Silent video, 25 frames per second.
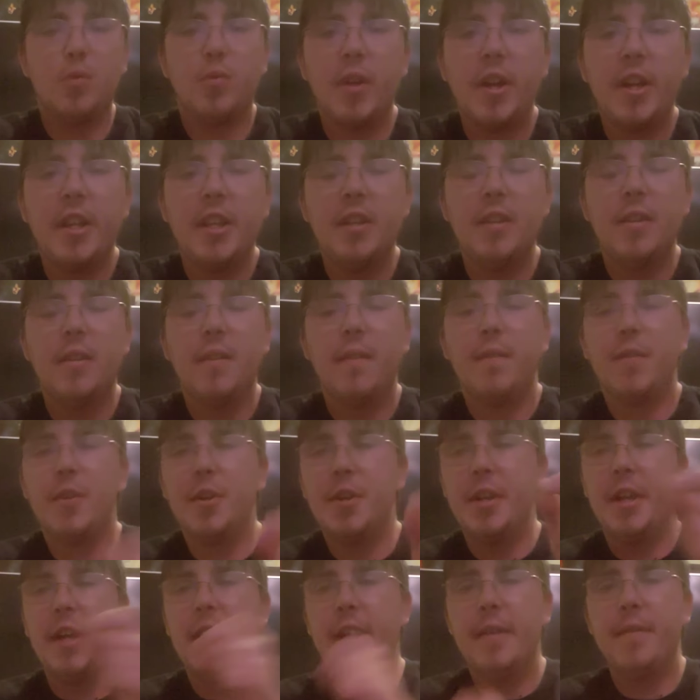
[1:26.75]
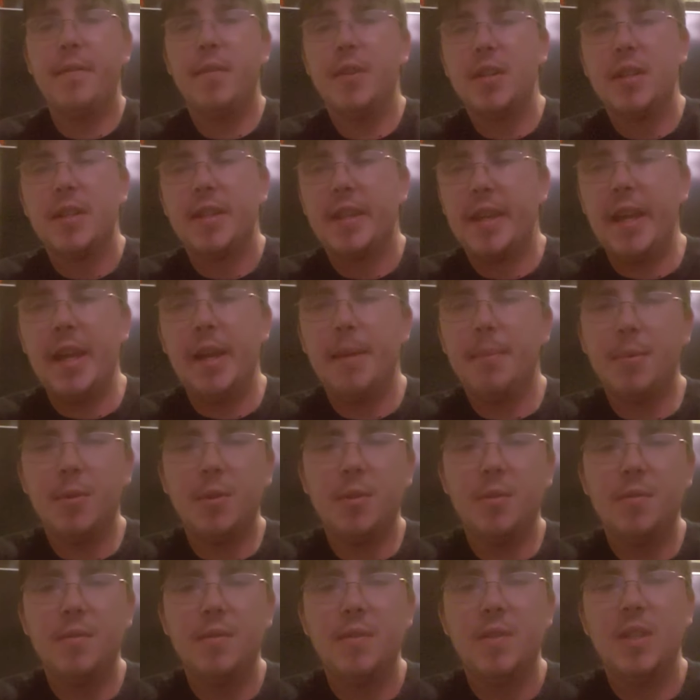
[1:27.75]
ready for Neve
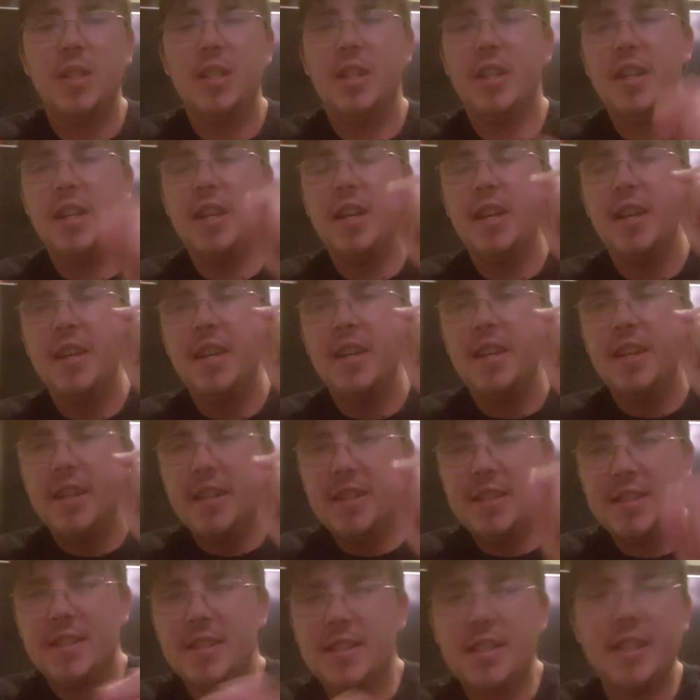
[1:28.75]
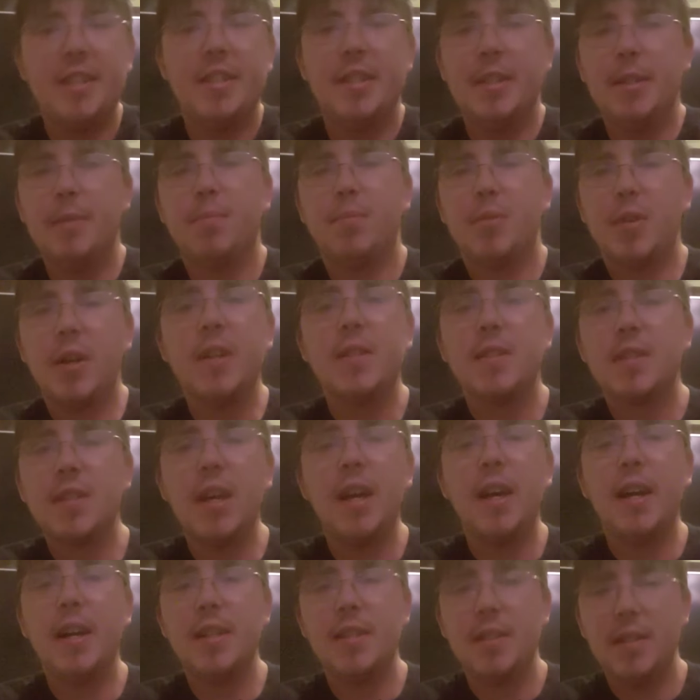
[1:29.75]
Campbell and Sidney
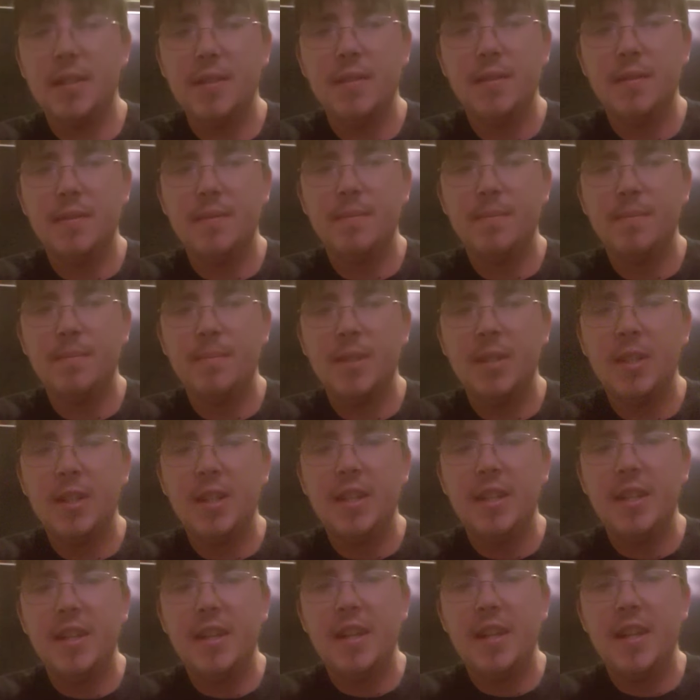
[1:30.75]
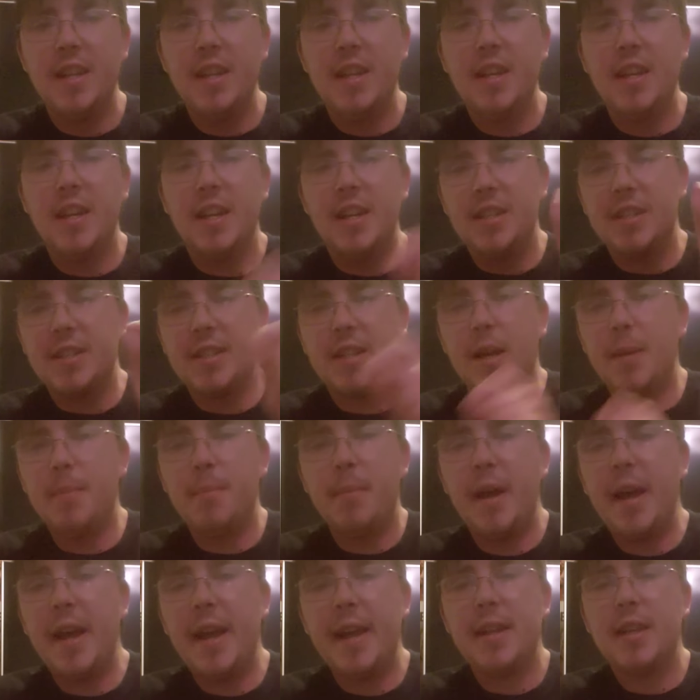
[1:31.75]
Prescott to come
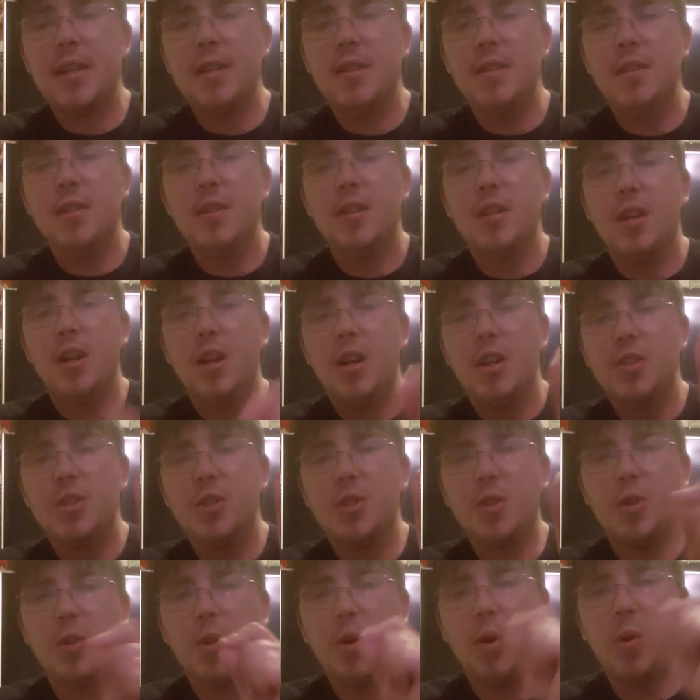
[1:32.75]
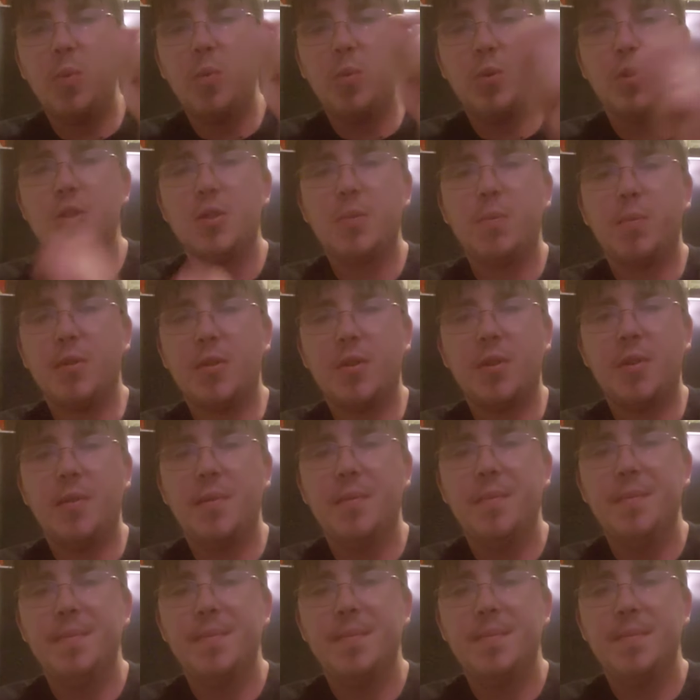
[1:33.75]
back to good old Woodsboro.
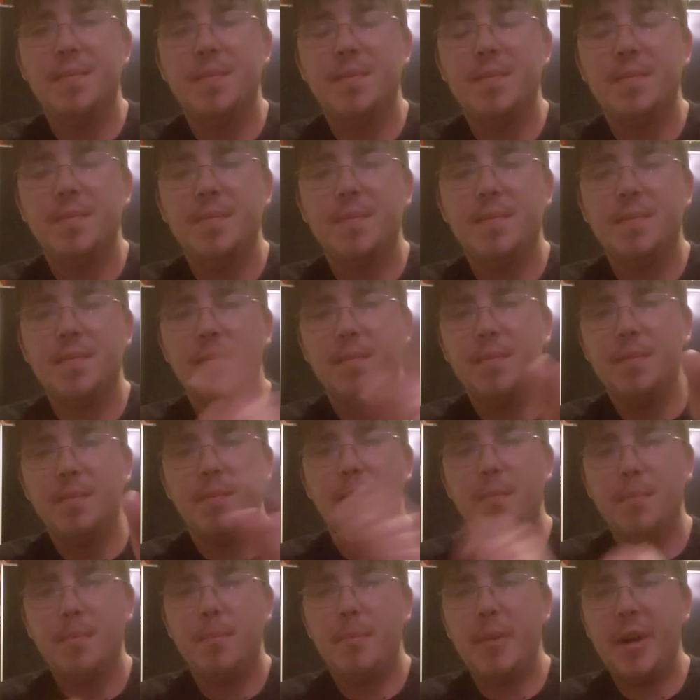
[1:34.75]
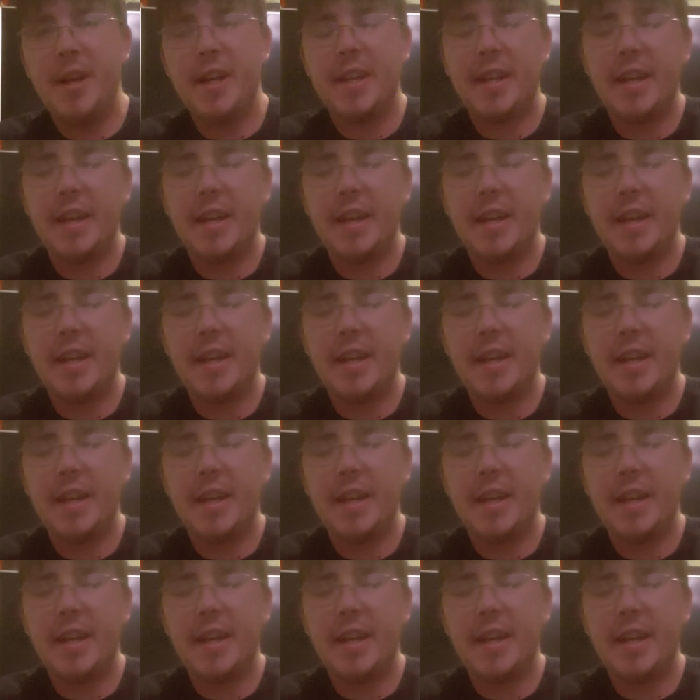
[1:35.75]
Hi,